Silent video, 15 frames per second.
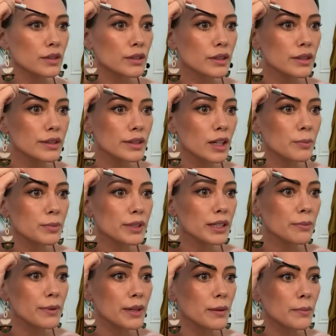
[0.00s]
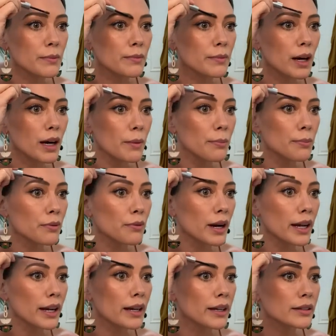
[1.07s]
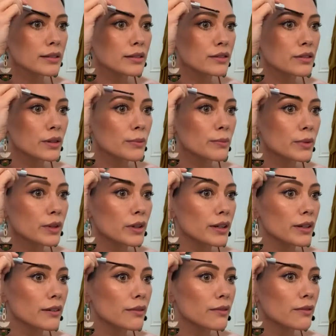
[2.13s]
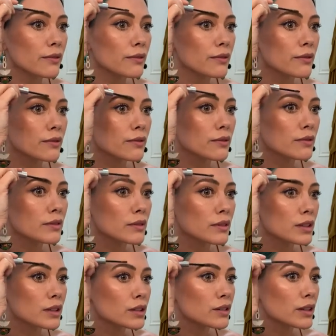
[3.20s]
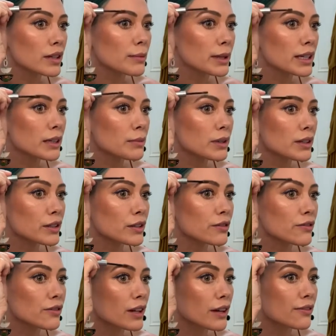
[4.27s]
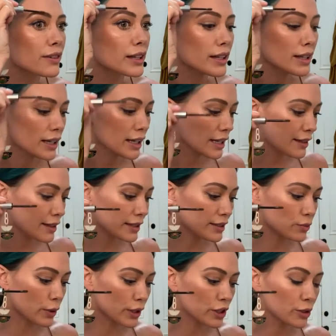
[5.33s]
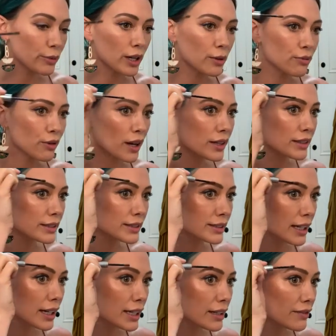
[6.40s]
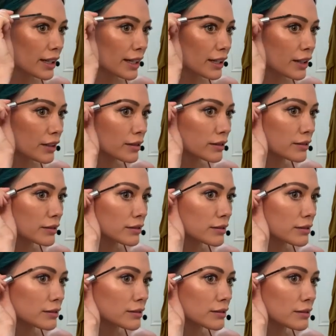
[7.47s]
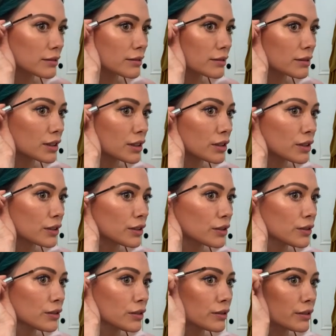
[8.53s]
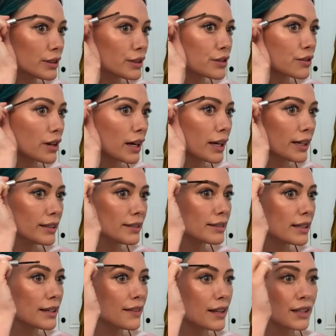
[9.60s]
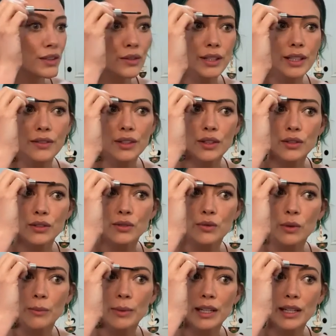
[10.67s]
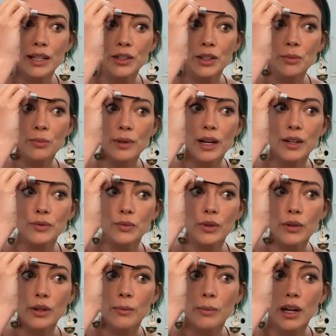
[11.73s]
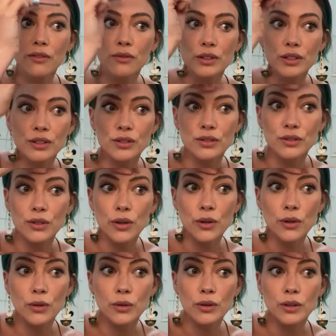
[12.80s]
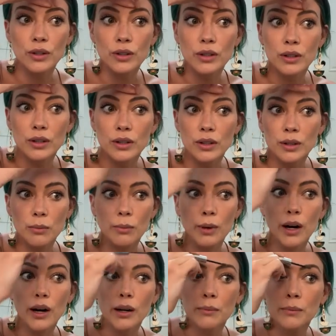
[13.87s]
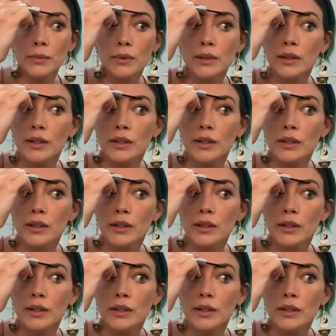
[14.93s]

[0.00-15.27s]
This helps keep them upright, so I'm gonna try to make them a little fluffy. This Wonder Brow product is kind of like glue. It dries, and then you can even go swimming and your brows won't come off, which is so bomb.